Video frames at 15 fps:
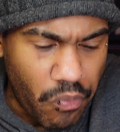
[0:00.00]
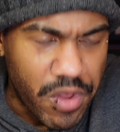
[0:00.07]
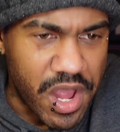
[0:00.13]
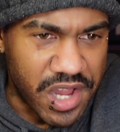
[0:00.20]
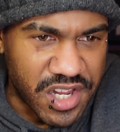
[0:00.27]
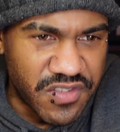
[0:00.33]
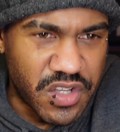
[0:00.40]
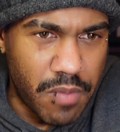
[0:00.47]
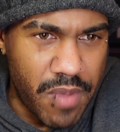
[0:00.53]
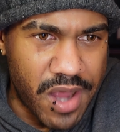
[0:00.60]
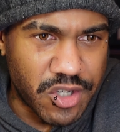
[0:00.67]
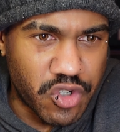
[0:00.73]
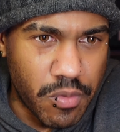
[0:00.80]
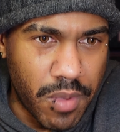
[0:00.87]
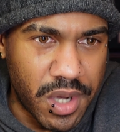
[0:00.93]
it gives them
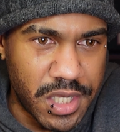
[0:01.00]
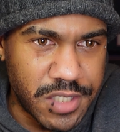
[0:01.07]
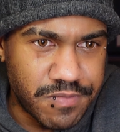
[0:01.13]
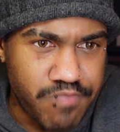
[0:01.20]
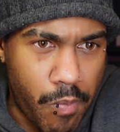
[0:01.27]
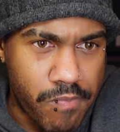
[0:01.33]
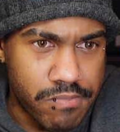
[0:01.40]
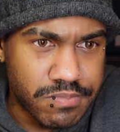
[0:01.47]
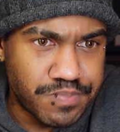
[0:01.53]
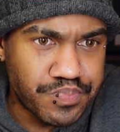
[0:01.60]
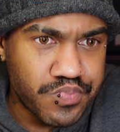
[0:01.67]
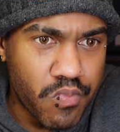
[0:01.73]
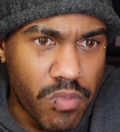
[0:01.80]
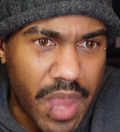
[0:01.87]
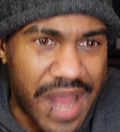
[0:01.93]
extra money
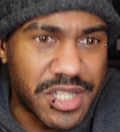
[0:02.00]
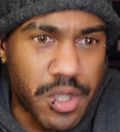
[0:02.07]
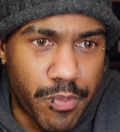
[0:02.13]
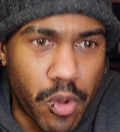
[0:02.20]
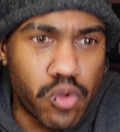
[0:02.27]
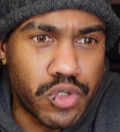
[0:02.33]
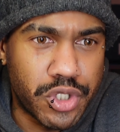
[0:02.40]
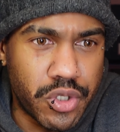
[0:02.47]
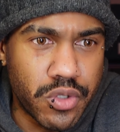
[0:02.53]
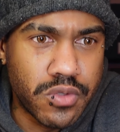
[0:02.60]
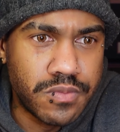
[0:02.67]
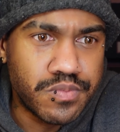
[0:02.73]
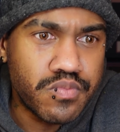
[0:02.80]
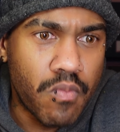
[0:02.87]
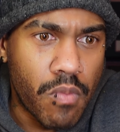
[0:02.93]
as opposed
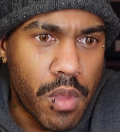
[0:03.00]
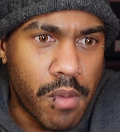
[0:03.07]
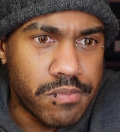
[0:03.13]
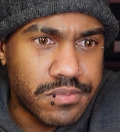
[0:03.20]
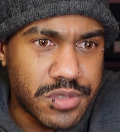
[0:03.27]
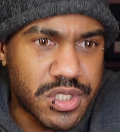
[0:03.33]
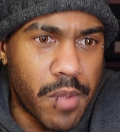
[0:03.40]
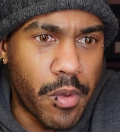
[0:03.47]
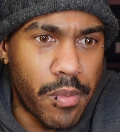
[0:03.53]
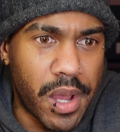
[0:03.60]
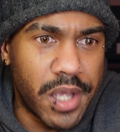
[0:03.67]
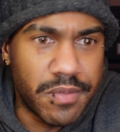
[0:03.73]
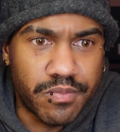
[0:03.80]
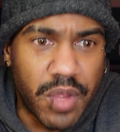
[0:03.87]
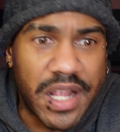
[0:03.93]
to some of
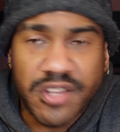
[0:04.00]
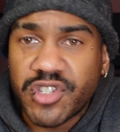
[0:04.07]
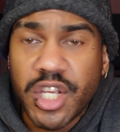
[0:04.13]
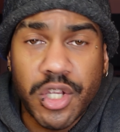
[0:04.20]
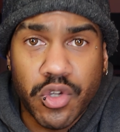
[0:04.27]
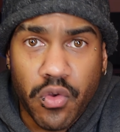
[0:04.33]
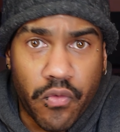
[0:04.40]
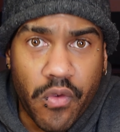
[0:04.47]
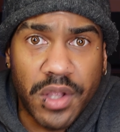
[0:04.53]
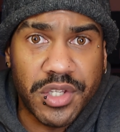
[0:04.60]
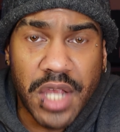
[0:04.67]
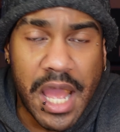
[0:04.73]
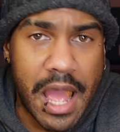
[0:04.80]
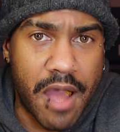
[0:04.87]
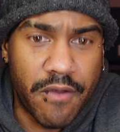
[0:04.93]
my like teacher friends
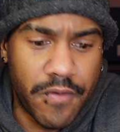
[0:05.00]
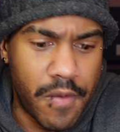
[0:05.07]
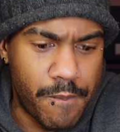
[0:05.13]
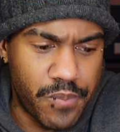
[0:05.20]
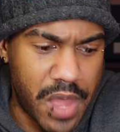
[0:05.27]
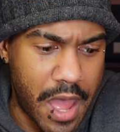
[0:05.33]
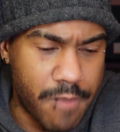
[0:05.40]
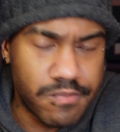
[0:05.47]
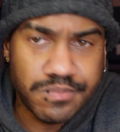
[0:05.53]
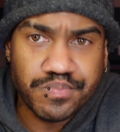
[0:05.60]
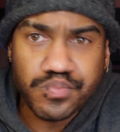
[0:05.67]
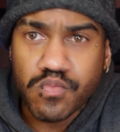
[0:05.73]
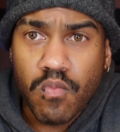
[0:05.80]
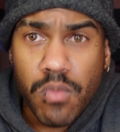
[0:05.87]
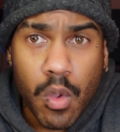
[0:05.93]
I have that
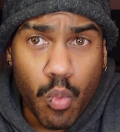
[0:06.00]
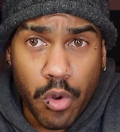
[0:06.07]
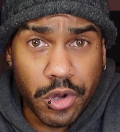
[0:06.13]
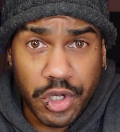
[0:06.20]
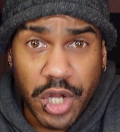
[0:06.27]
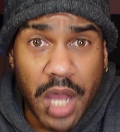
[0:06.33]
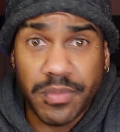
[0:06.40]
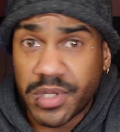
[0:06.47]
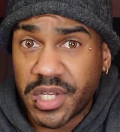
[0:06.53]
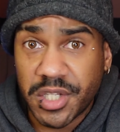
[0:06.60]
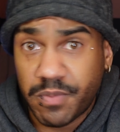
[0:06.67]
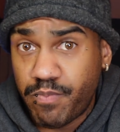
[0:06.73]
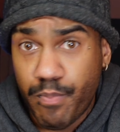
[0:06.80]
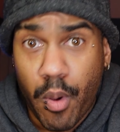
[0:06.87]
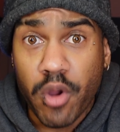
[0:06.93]
work jobs as
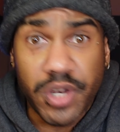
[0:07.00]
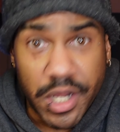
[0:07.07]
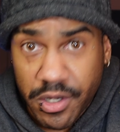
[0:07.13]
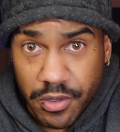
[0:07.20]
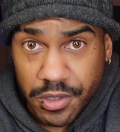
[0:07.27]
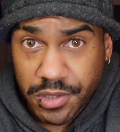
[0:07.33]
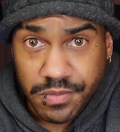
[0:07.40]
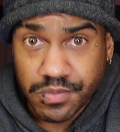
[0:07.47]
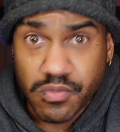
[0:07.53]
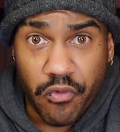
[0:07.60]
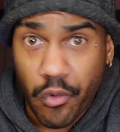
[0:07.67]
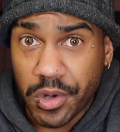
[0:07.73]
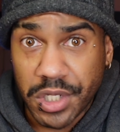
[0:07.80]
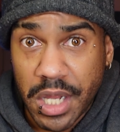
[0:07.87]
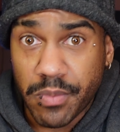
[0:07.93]
bartenders,
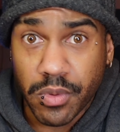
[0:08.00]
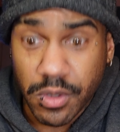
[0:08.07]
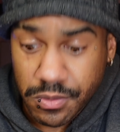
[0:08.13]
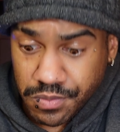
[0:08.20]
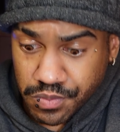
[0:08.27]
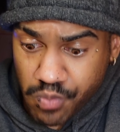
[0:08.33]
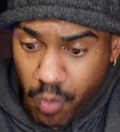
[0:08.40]
for example,